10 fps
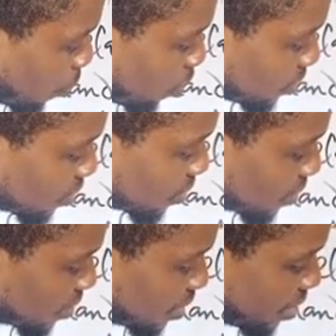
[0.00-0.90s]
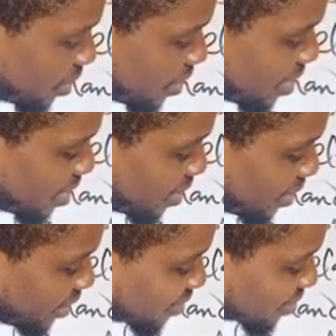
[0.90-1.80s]
point
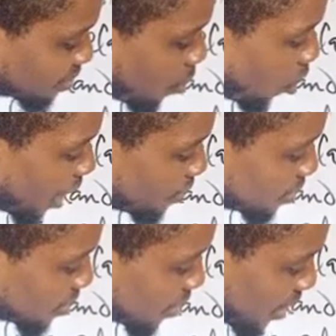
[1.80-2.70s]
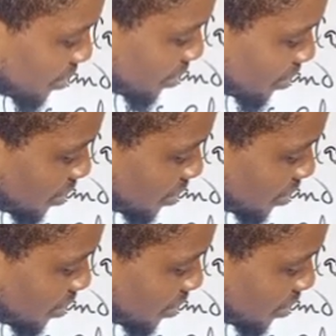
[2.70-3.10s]
is smaller than